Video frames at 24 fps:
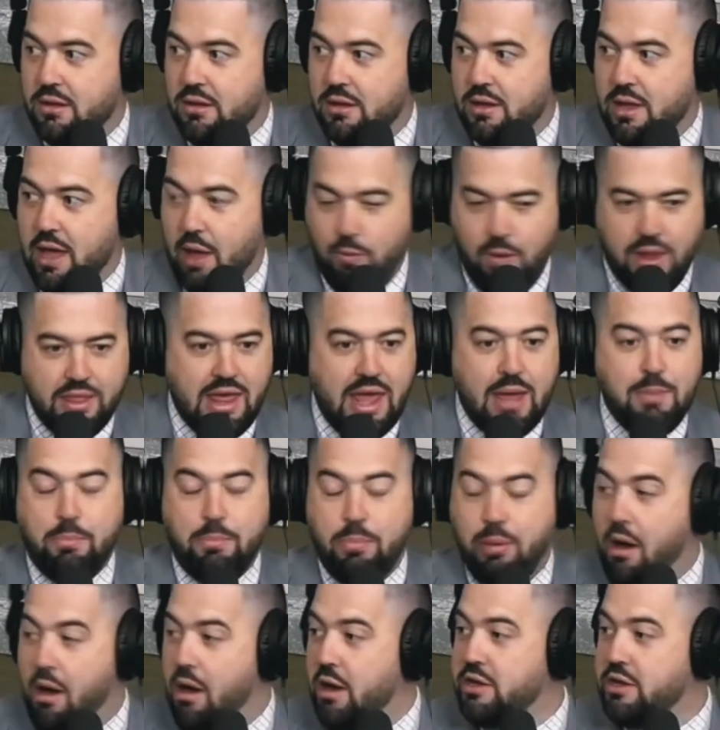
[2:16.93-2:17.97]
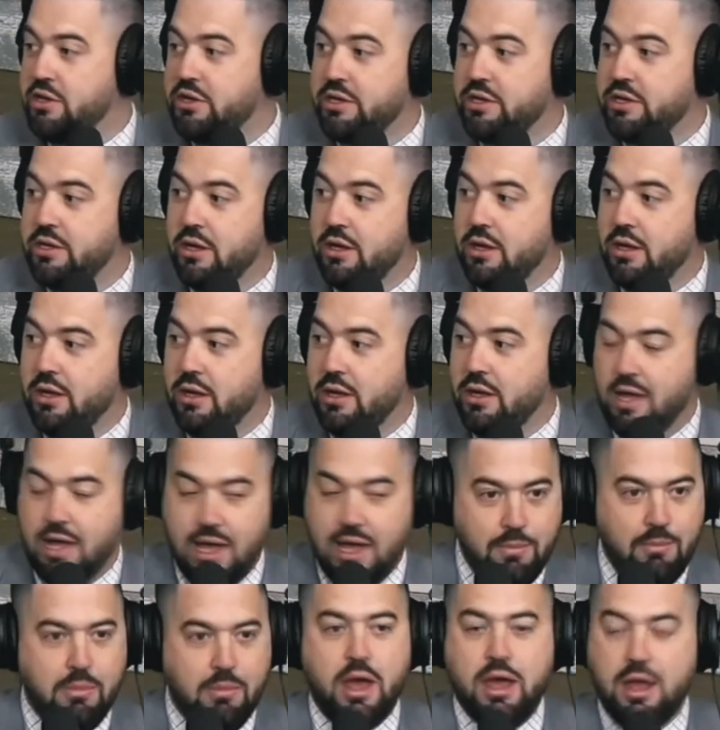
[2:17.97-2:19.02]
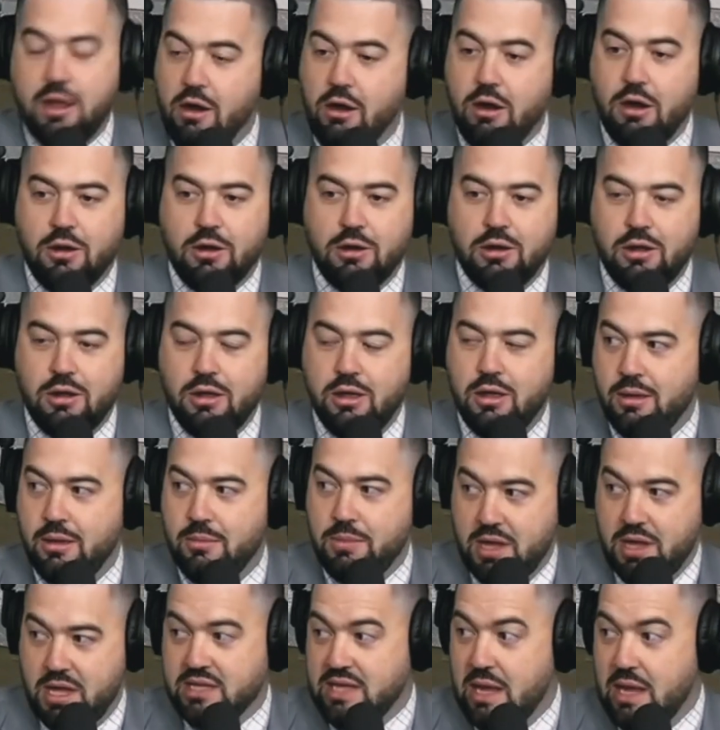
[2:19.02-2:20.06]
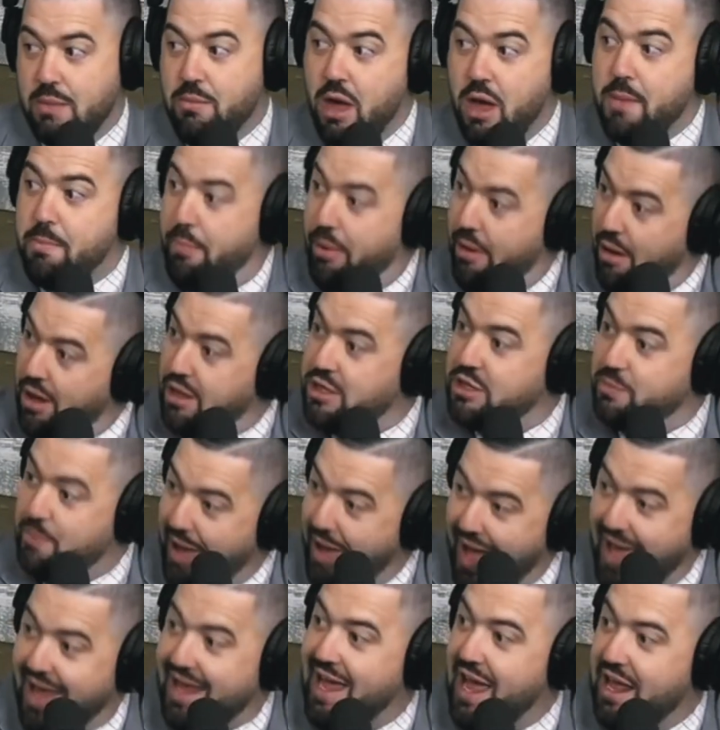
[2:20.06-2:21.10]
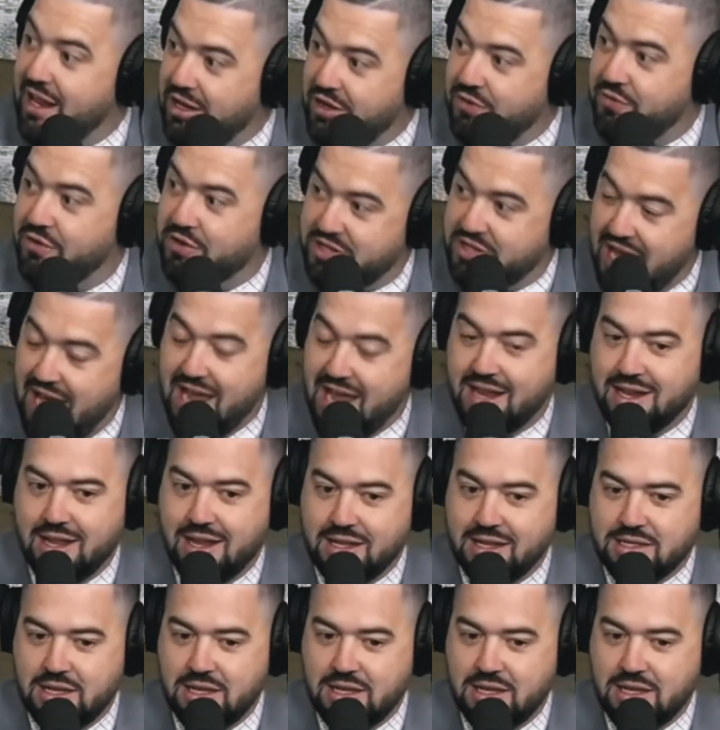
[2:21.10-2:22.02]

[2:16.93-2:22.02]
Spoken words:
And when they punch, it might hurt. Because they might punch back at us for saying this.